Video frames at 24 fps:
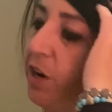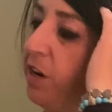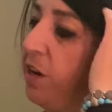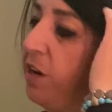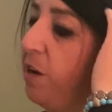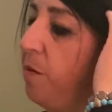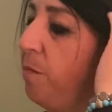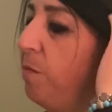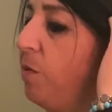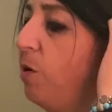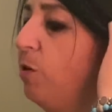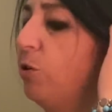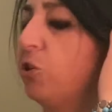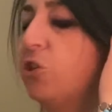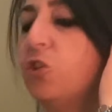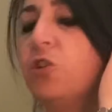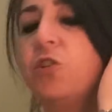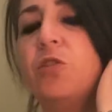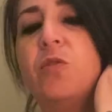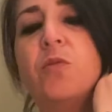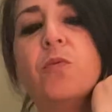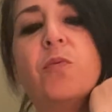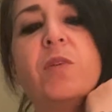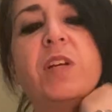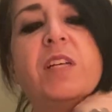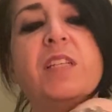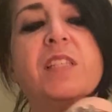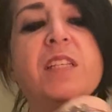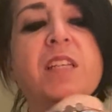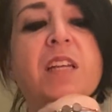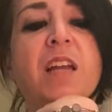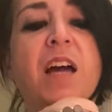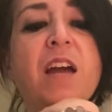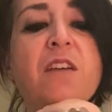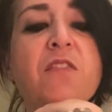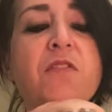an emotional
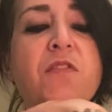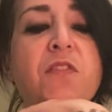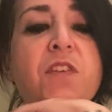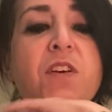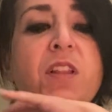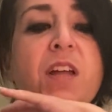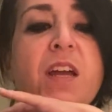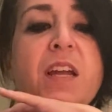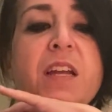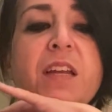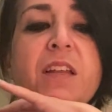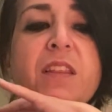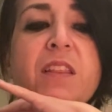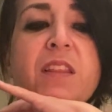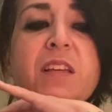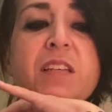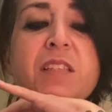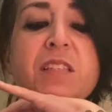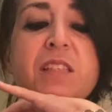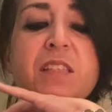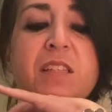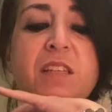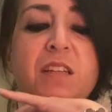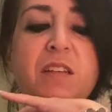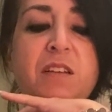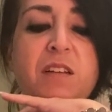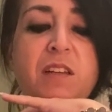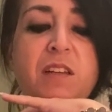reason. I feel like this,